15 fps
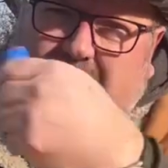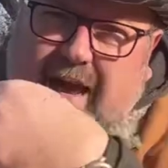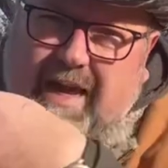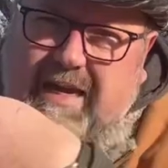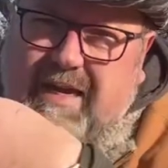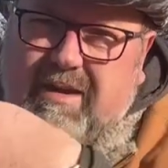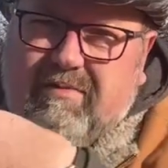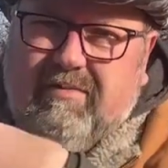I
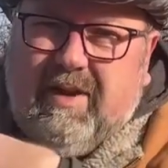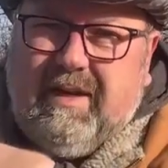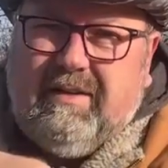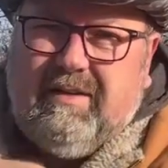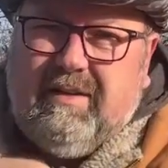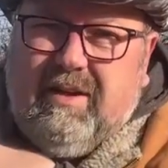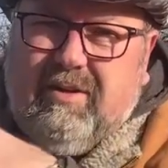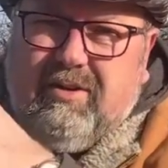can invite
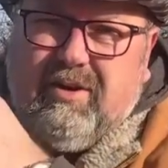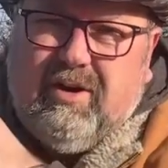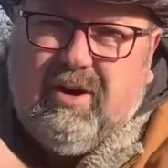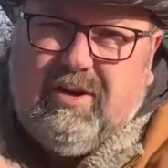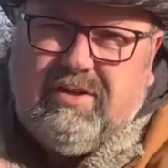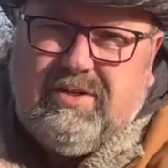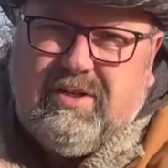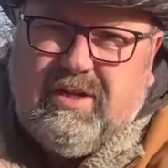the other
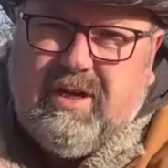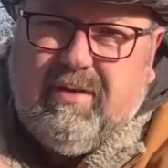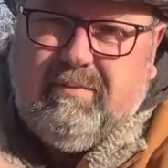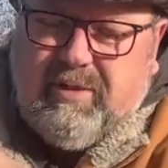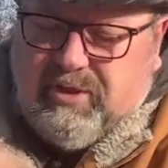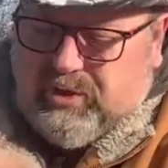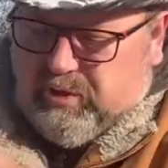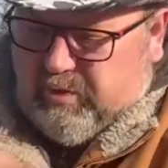cars to come
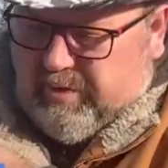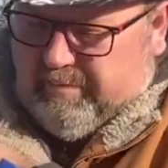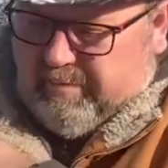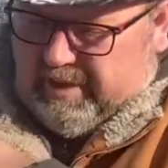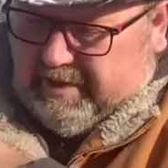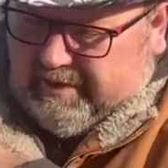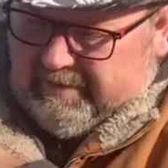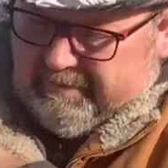and join
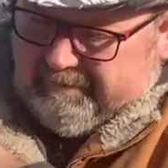me.